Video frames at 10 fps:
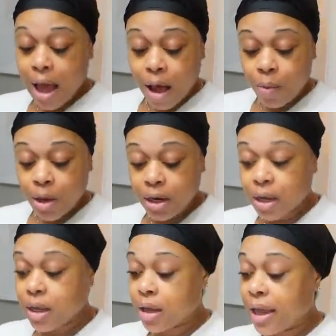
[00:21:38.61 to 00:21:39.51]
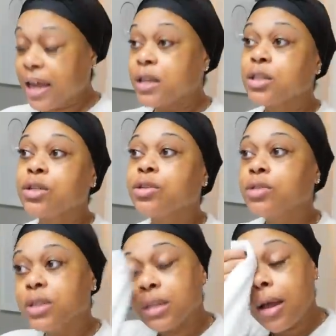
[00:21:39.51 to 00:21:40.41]
I want to
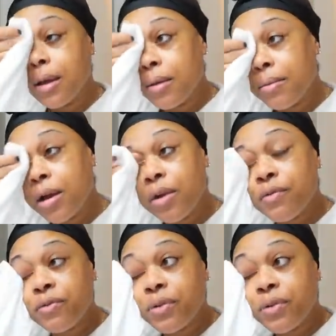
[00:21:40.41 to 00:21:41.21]
answer some